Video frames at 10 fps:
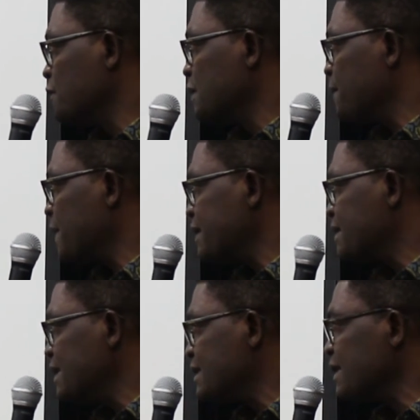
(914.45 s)
to the
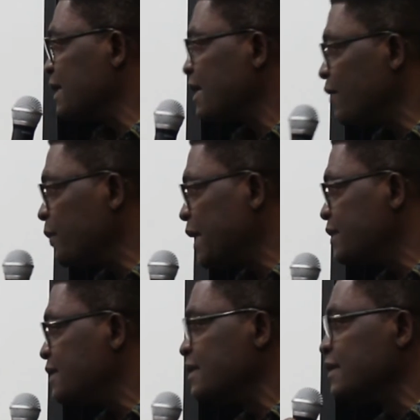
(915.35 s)
president and the
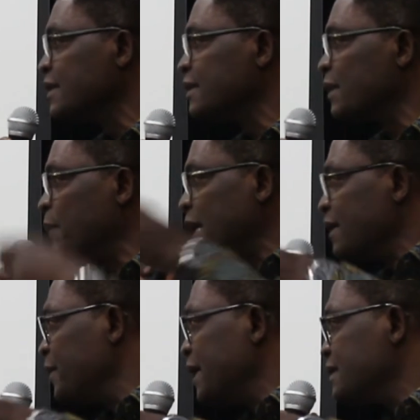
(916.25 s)
government, the
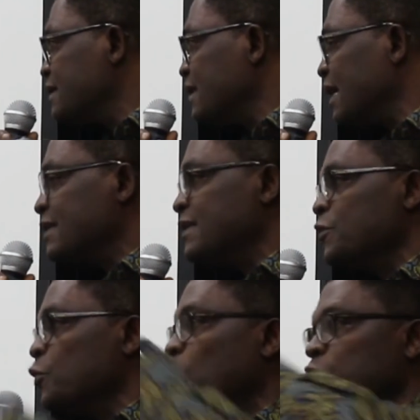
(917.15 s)
parliament,
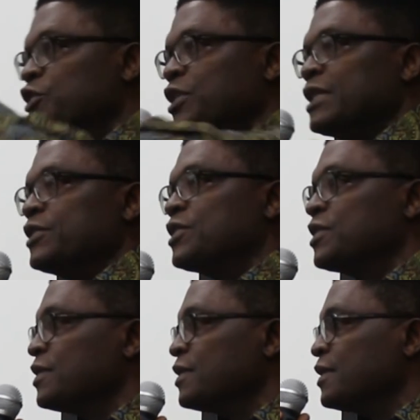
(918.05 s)
that you want
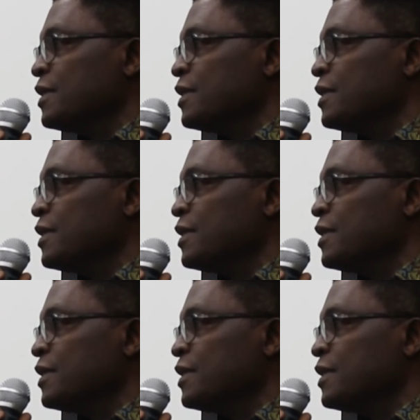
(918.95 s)
change.